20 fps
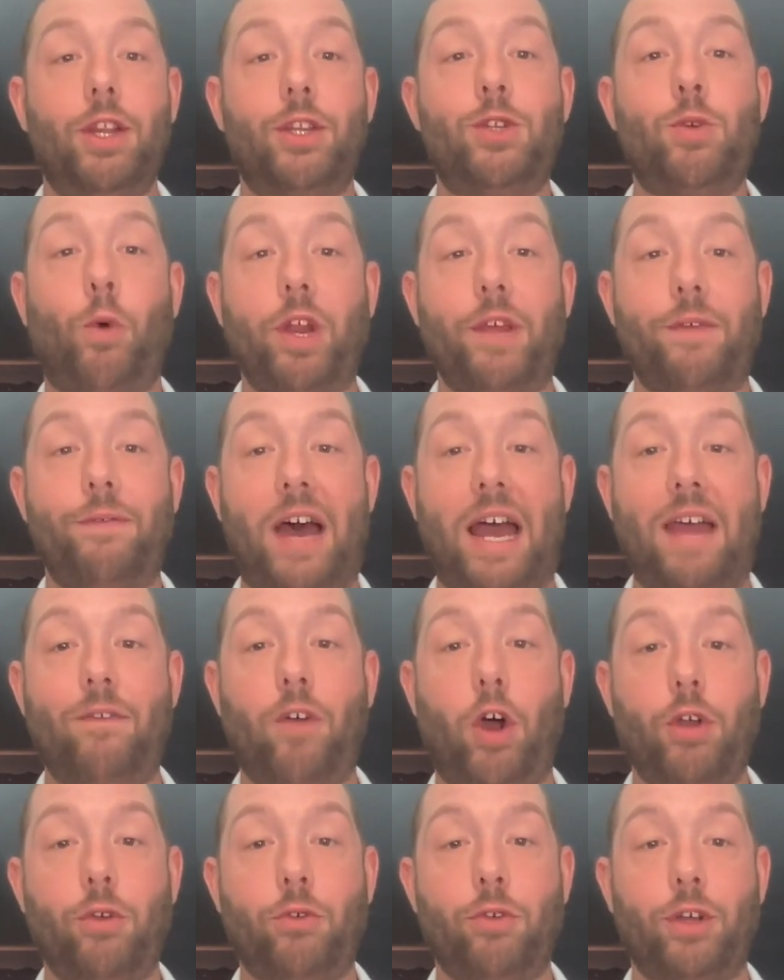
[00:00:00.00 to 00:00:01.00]

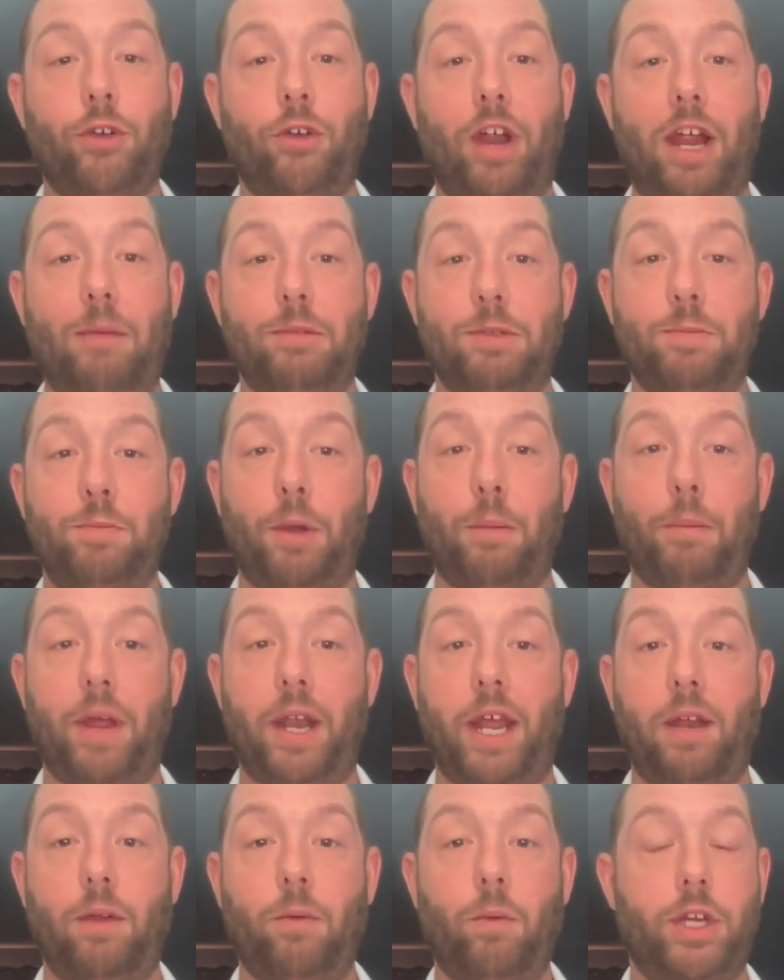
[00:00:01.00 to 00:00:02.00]
2,500 grams per
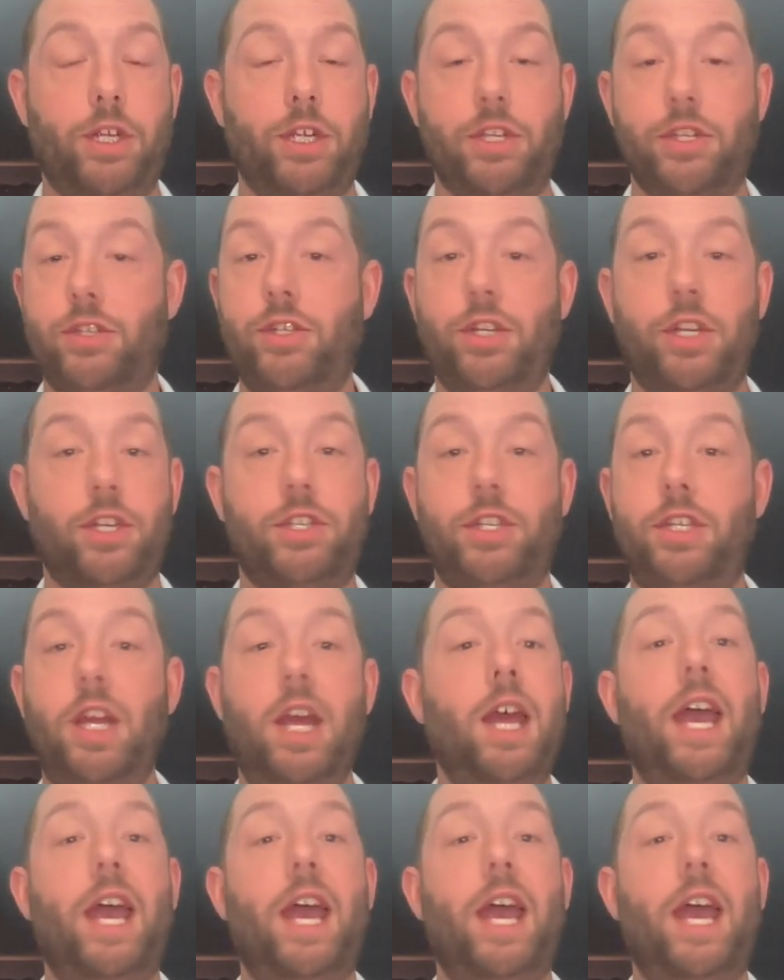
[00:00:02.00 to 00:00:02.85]
minute, which is just